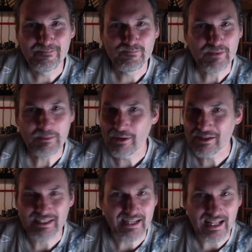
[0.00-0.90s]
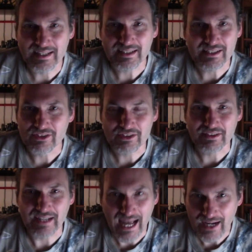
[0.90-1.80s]
The personality is just
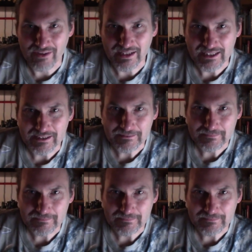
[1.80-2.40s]
an aggregate.